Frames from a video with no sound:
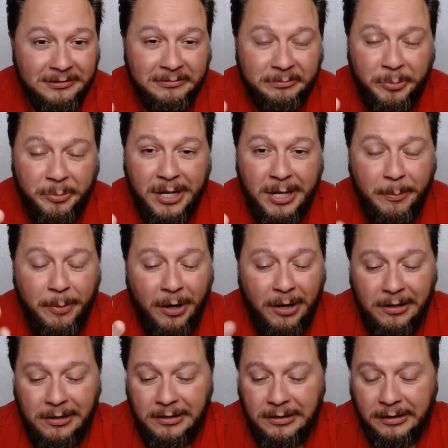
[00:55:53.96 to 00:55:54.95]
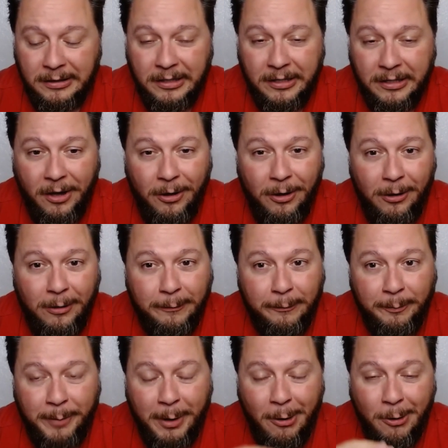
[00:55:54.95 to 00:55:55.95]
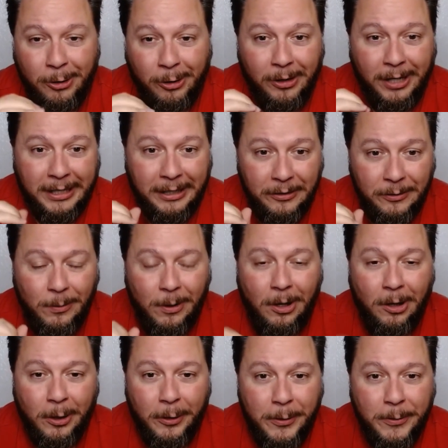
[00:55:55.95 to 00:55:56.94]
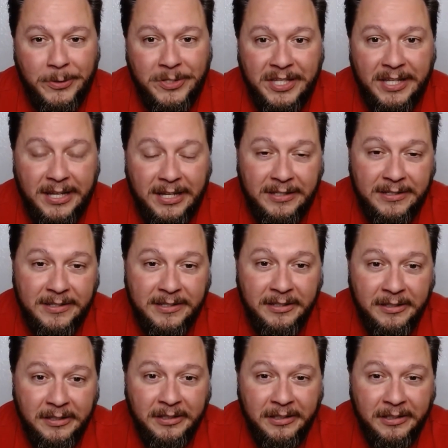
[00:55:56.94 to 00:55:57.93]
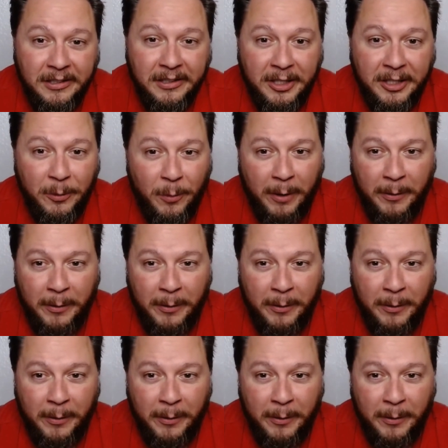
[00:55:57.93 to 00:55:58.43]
ping pong, golf, poker. I can do all of those things. You want